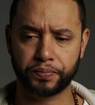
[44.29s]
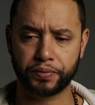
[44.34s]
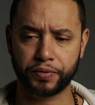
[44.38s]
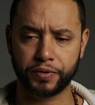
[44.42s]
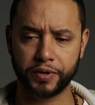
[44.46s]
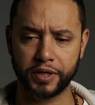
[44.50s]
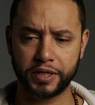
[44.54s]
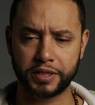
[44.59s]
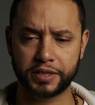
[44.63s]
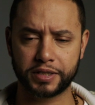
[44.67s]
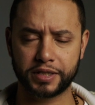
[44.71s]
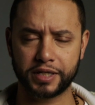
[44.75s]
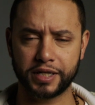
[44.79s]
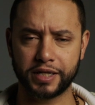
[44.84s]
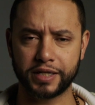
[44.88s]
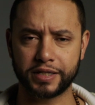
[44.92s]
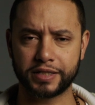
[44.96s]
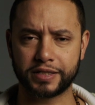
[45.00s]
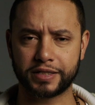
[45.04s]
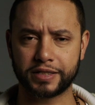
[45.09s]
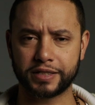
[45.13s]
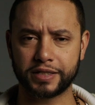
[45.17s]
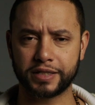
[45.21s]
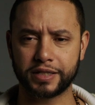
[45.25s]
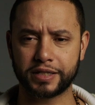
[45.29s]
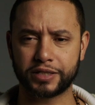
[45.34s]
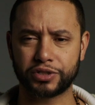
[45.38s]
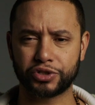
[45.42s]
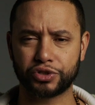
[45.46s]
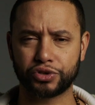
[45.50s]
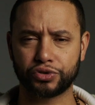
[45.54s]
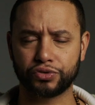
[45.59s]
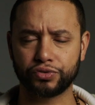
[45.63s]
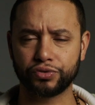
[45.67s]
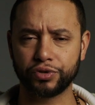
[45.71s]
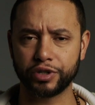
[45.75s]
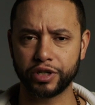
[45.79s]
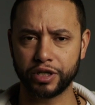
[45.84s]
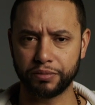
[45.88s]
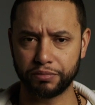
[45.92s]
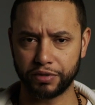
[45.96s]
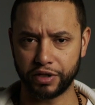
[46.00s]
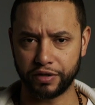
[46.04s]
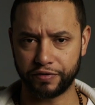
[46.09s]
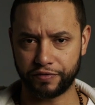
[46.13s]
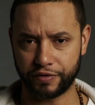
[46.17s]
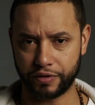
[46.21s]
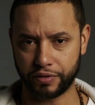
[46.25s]
Priest is
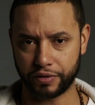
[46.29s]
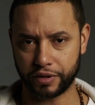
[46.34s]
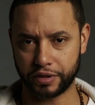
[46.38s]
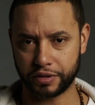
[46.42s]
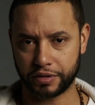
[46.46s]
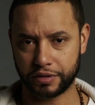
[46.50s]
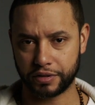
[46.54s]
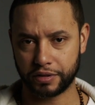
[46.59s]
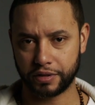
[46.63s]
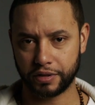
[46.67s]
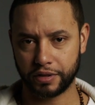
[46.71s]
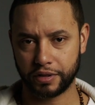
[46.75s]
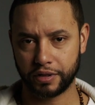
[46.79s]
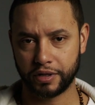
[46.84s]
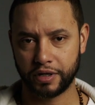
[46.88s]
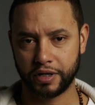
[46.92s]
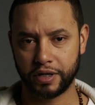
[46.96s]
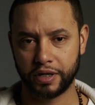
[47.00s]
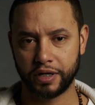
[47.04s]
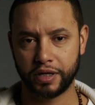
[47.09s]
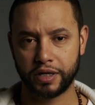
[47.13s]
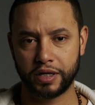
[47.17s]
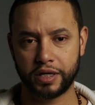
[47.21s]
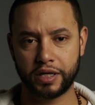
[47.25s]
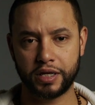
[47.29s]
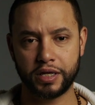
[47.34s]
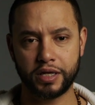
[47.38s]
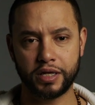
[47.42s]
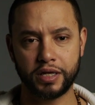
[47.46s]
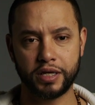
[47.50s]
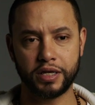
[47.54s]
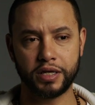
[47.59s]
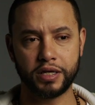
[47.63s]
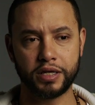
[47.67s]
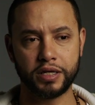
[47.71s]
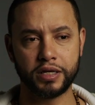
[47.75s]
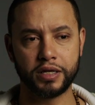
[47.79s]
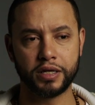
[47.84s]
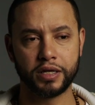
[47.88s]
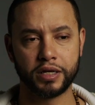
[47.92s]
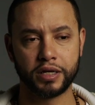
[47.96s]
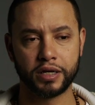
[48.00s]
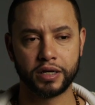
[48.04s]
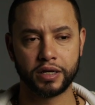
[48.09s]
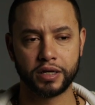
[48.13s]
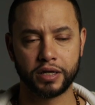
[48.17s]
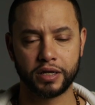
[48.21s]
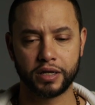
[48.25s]
extremely focused. He
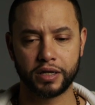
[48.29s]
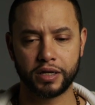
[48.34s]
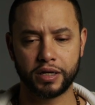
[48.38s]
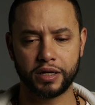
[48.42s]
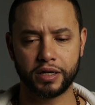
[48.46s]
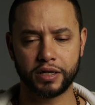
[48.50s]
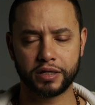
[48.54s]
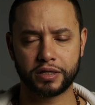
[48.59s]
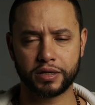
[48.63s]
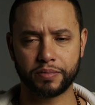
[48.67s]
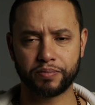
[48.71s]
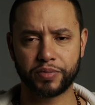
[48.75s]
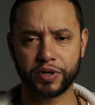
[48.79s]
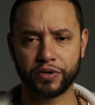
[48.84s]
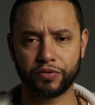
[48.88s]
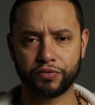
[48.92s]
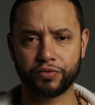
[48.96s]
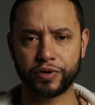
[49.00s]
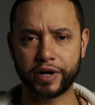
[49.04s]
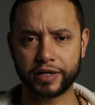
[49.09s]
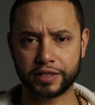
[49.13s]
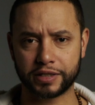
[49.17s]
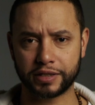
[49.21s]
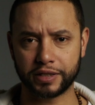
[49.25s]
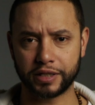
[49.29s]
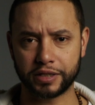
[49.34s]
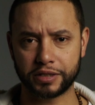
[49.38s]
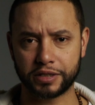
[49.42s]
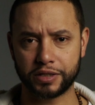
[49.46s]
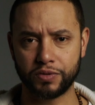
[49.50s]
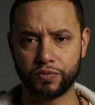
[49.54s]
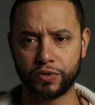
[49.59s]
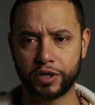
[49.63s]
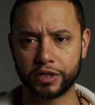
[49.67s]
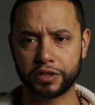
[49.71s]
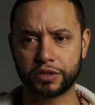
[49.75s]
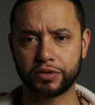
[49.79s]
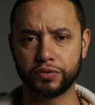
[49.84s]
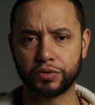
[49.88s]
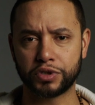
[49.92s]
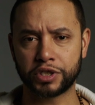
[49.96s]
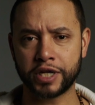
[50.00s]
is a bit restless. He wants new